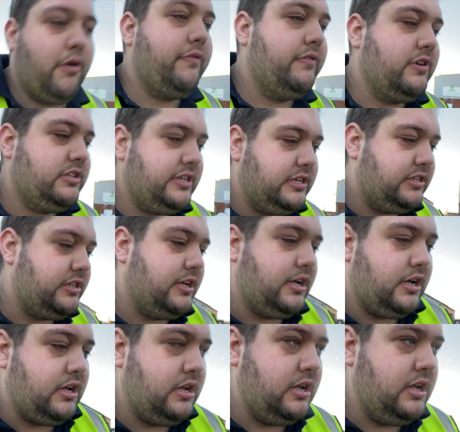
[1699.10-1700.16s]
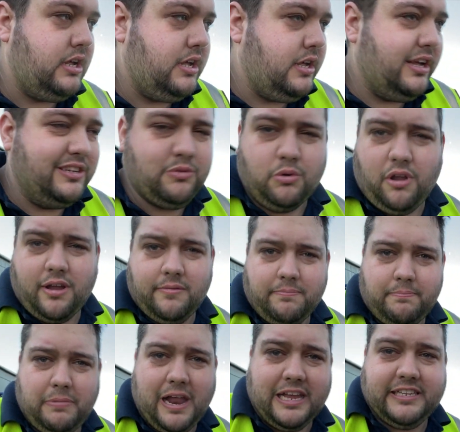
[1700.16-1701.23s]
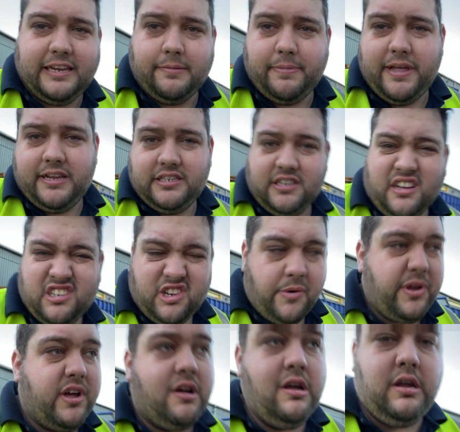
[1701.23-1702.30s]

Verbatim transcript: off, because it's all like plastic bits. I'll show you.